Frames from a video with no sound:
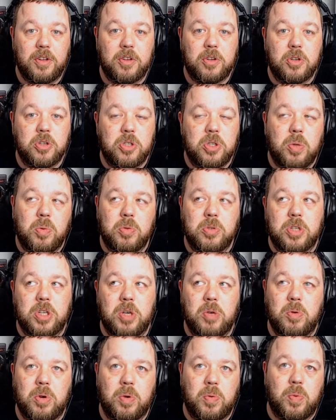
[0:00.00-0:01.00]
because no one's going to
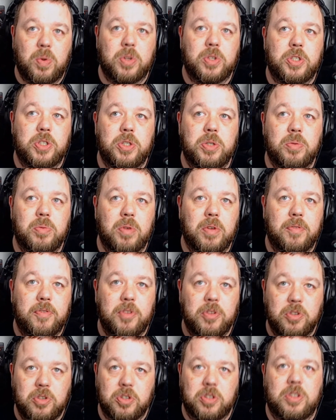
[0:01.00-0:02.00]
want to watch you if you're
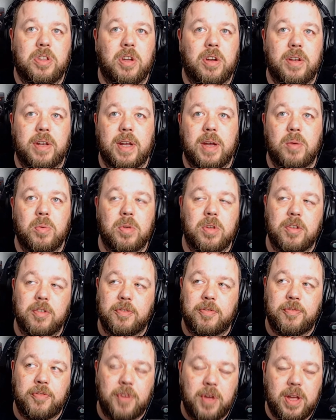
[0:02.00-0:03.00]
just starting out where you're
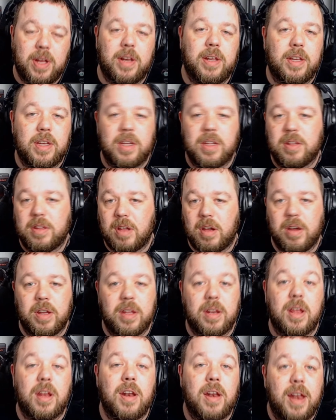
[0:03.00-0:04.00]
failing, you're dying,
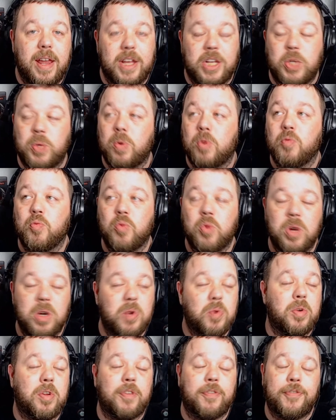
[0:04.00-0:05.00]
unless you are really,
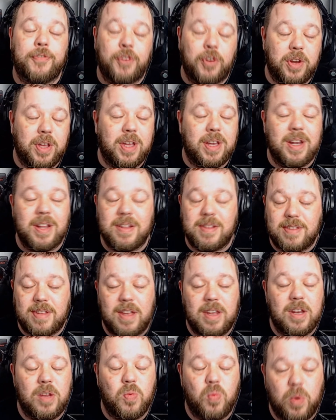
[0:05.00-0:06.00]
really funny and
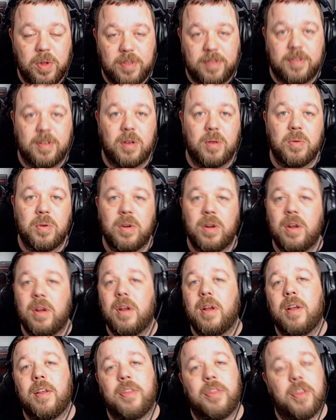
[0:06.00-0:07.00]
entertaining with so.
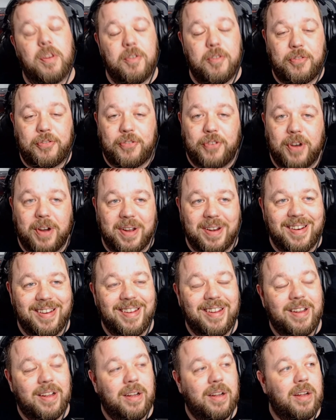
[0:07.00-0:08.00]
Then fine.
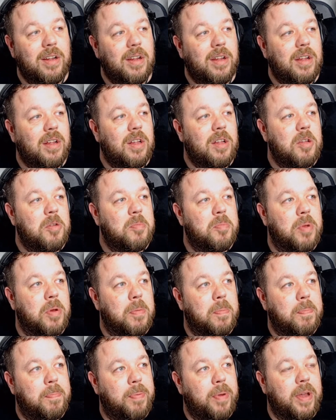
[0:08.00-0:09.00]
But
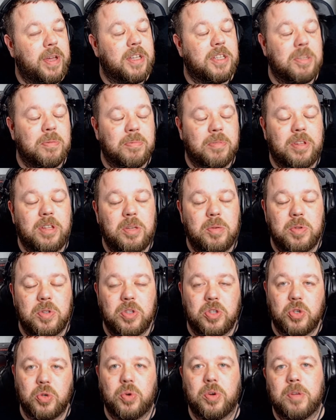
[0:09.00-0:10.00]
play something you
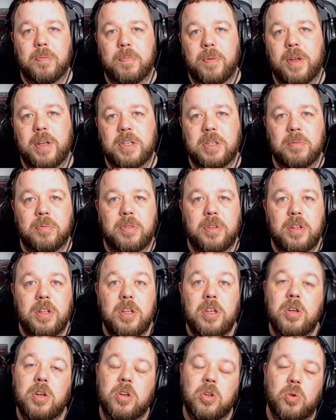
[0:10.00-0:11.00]
enjoy. Play something that
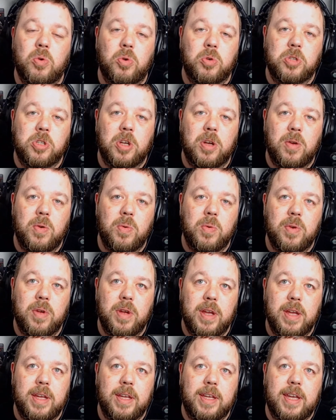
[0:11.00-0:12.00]
you can also
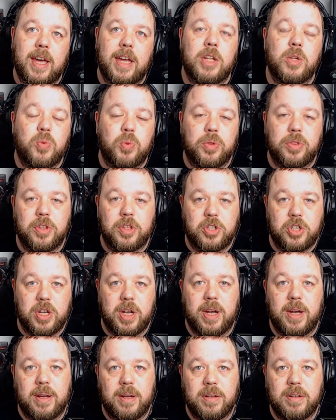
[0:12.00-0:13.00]
engage with the
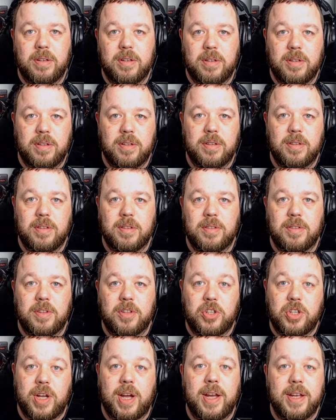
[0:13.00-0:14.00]
chat. The
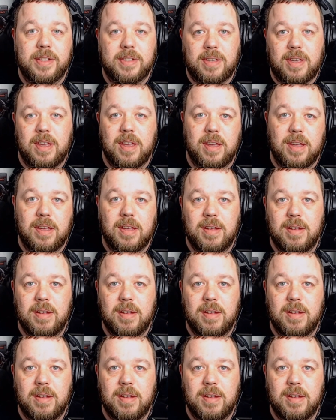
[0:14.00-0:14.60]
chat is key.